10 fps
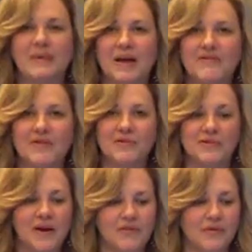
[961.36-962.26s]
my
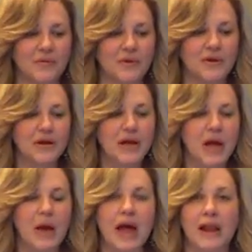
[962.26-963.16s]
view of the world,
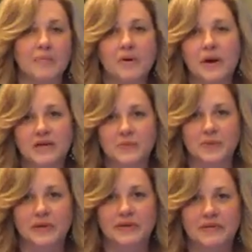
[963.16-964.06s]
and I'm no
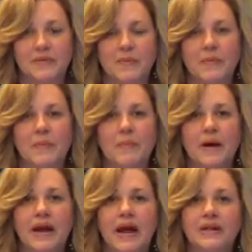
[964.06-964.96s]
expert,
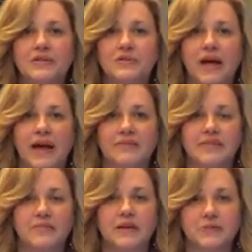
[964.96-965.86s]
but I do have
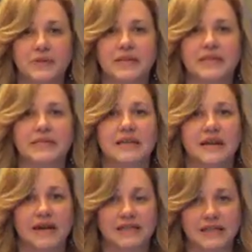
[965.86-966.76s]
some expertise in
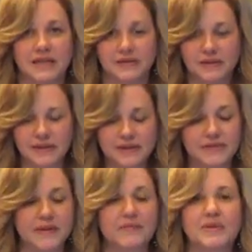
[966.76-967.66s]
IT.
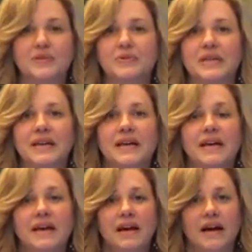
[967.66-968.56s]
I've been doing
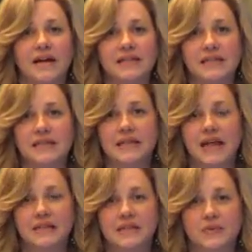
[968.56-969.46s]
IT
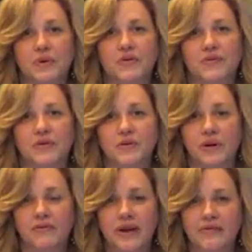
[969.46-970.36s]
analysis work for
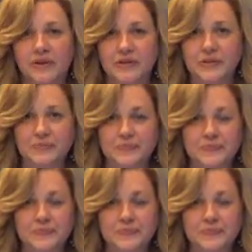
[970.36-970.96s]
25 years,